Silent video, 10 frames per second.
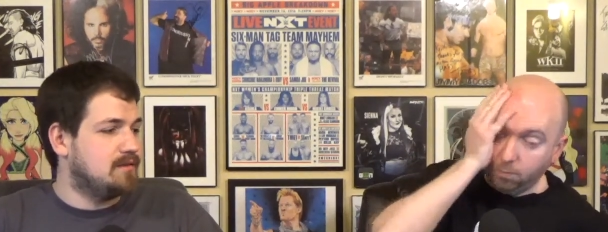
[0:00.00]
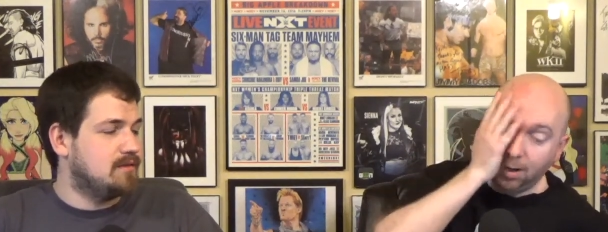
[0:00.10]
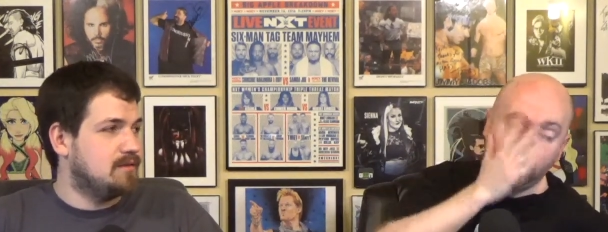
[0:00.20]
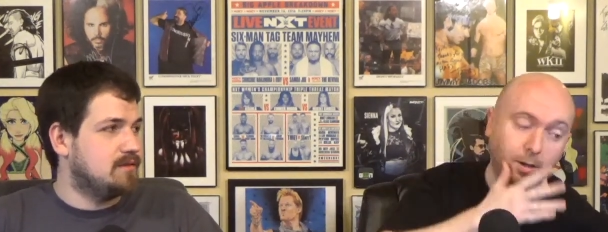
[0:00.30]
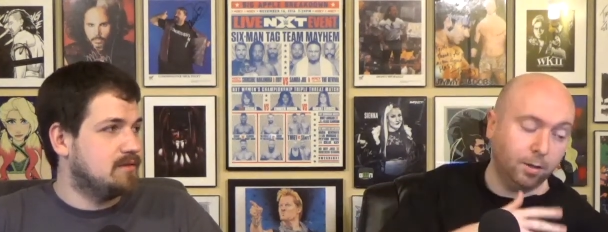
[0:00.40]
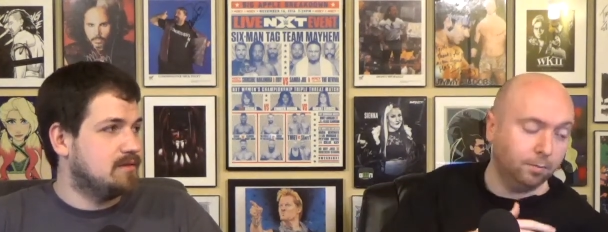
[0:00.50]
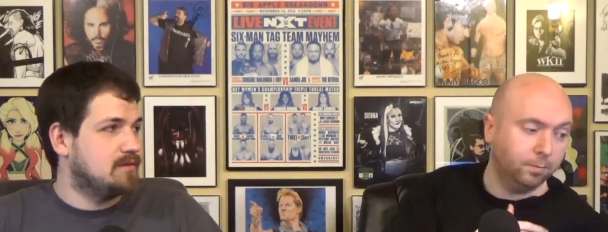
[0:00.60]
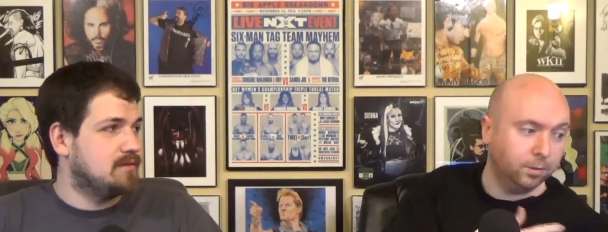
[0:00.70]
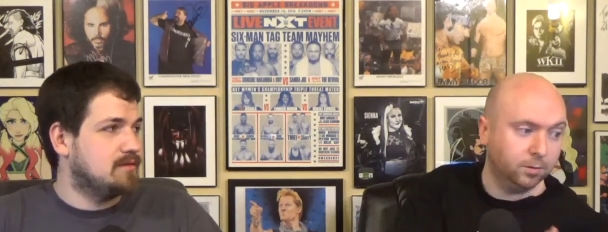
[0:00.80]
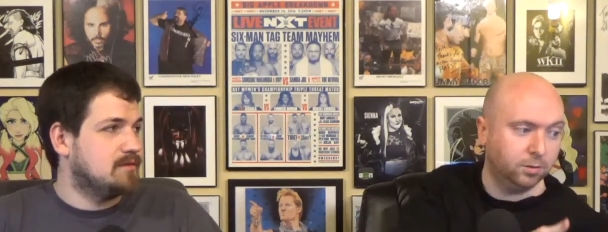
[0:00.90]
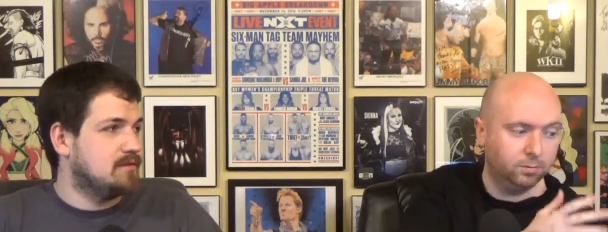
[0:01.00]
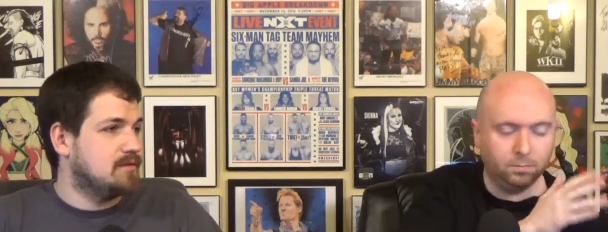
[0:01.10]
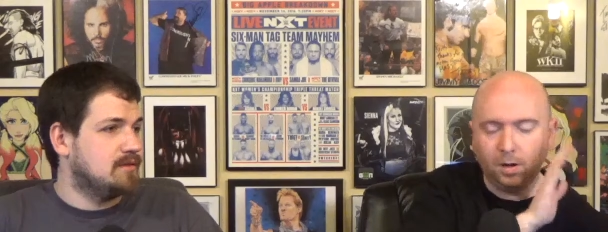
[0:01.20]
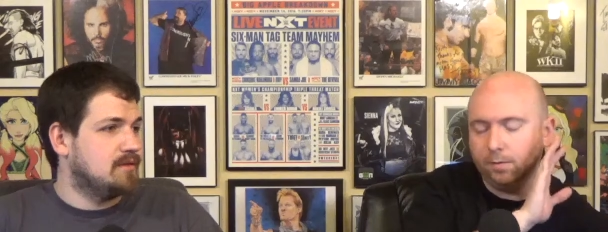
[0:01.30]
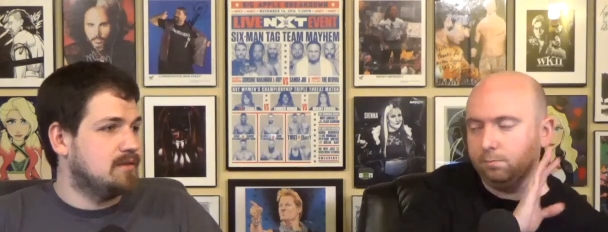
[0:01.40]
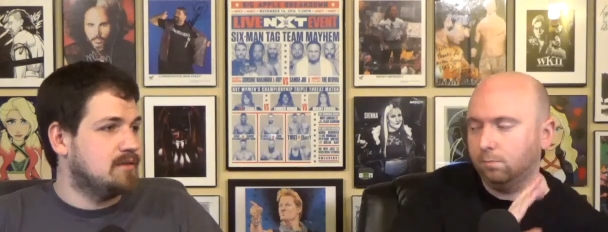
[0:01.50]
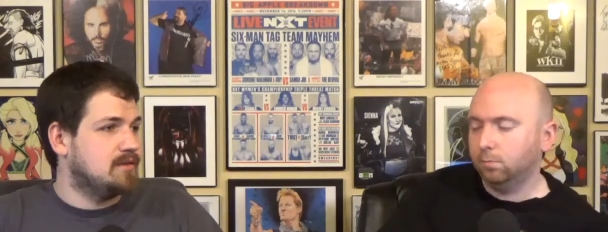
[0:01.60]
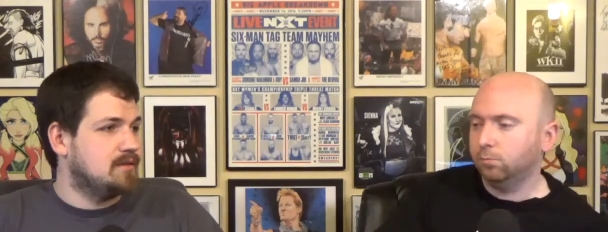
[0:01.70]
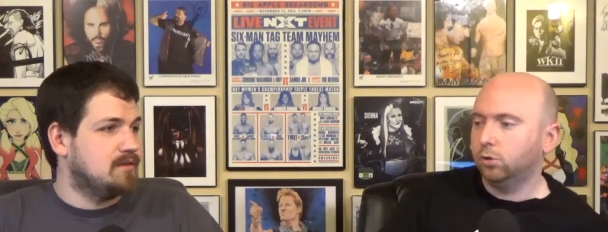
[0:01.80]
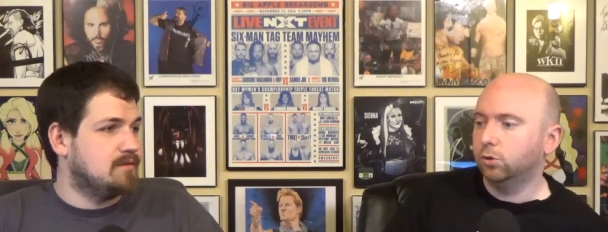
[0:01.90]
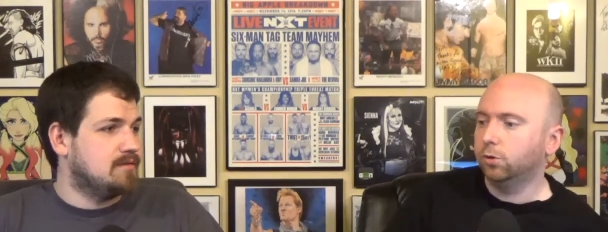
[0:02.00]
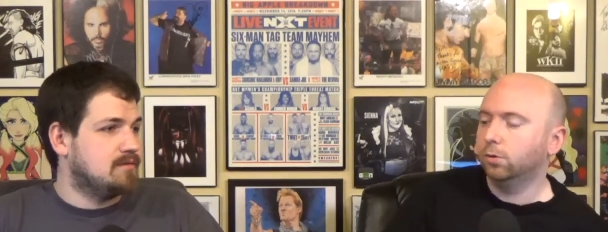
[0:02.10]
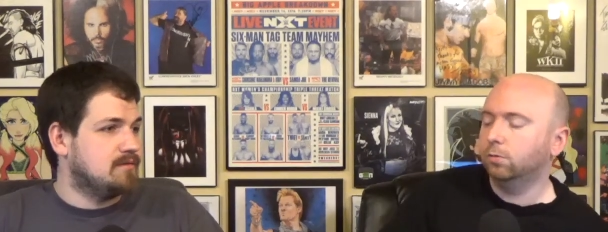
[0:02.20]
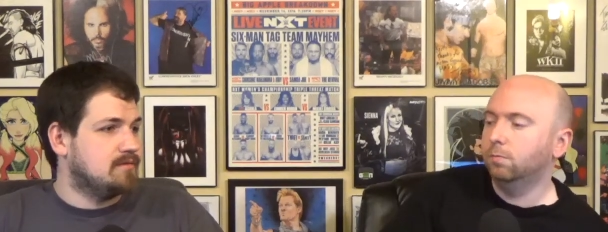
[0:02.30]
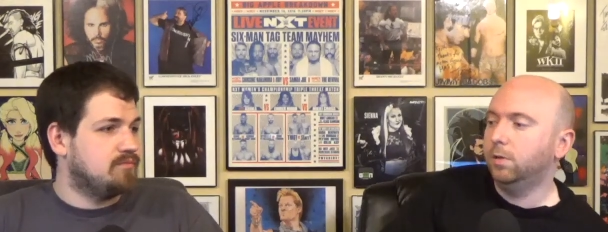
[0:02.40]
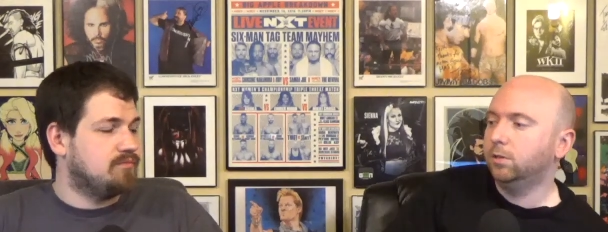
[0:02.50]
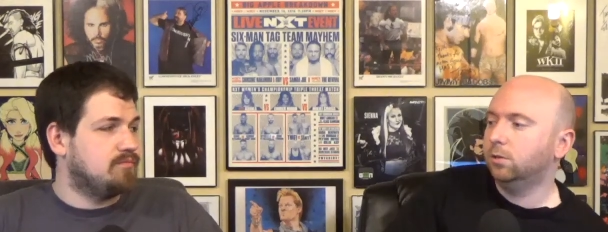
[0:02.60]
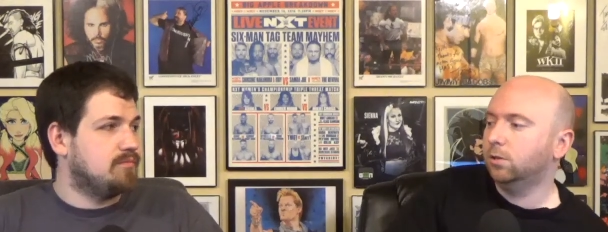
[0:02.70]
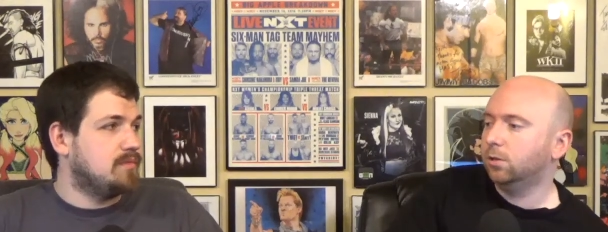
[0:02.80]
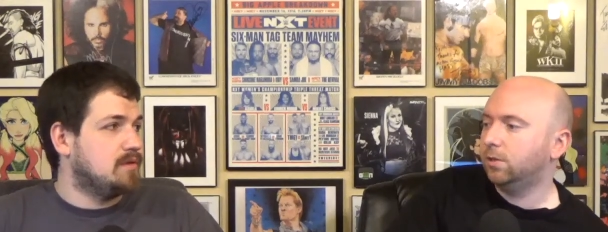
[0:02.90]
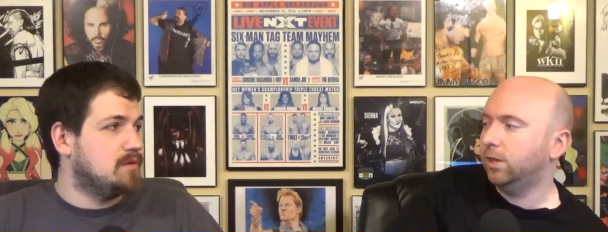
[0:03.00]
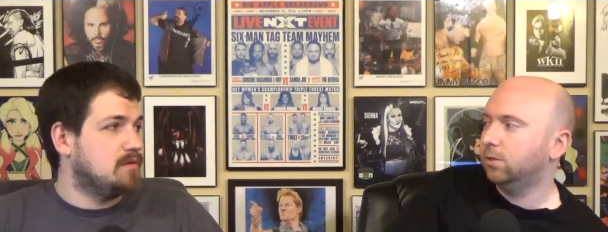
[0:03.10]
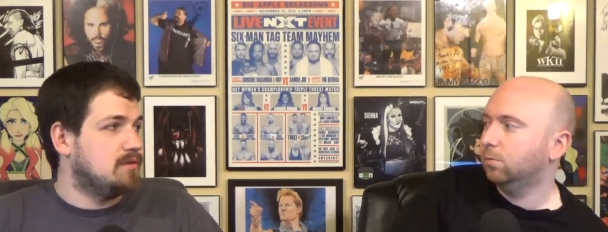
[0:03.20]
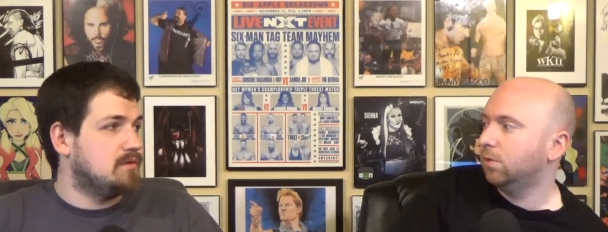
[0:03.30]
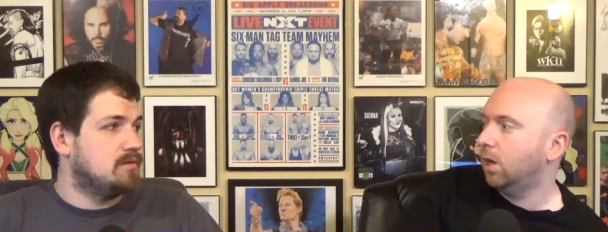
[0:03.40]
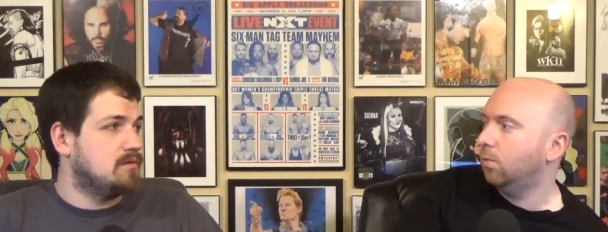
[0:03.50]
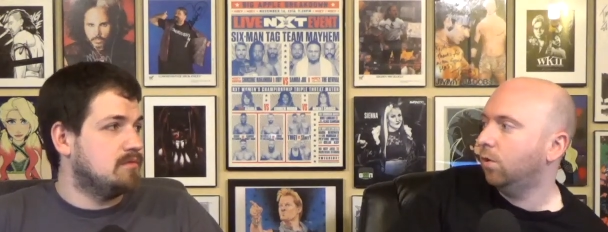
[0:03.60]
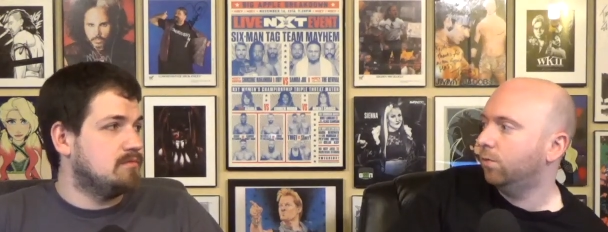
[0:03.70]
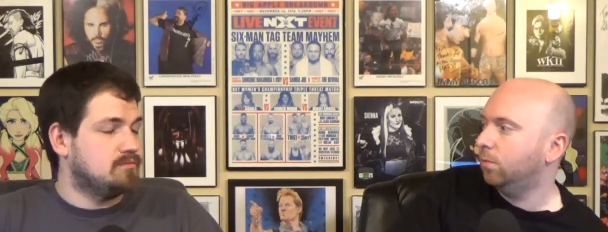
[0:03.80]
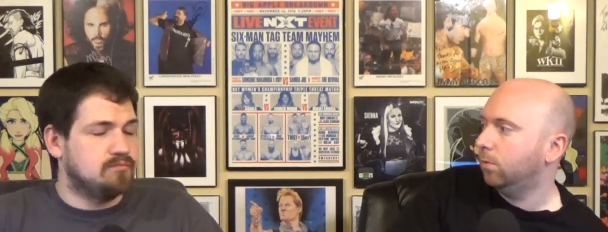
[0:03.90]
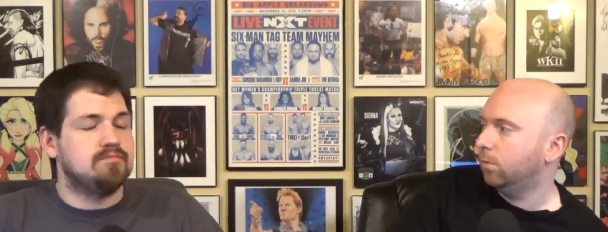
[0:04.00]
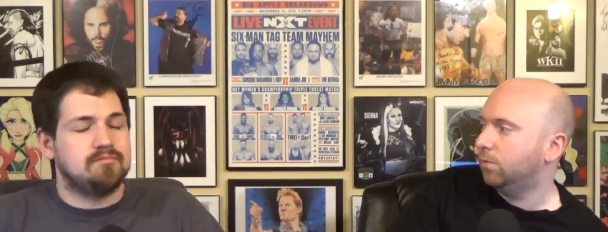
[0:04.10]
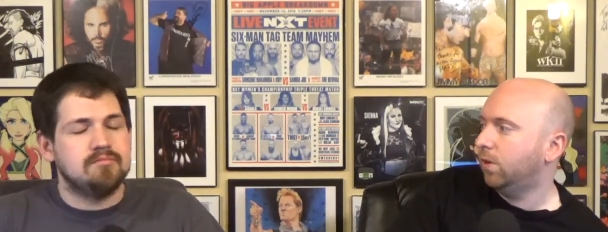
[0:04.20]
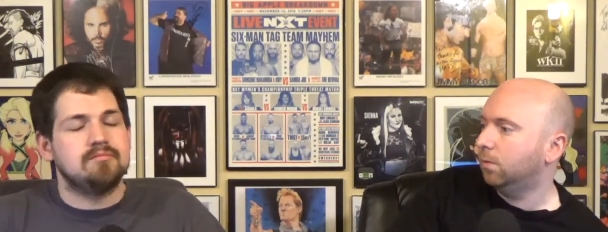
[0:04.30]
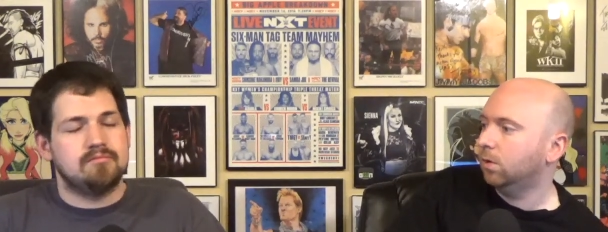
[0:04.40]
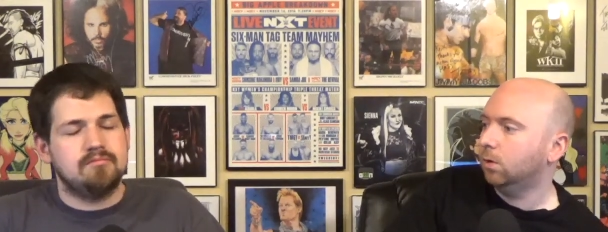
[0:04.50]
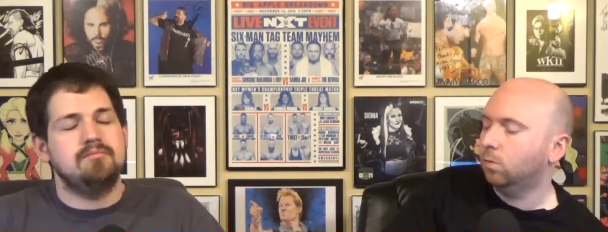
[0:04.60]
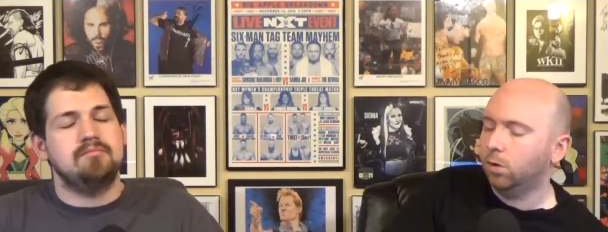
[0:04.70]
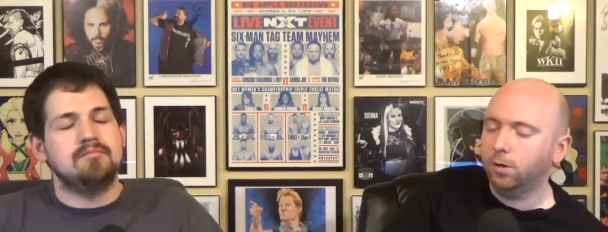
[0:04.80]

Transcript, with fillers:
Speaker 1: Mania, because I'm sure Miz is going to take some time off to be with his family and mm-hmm.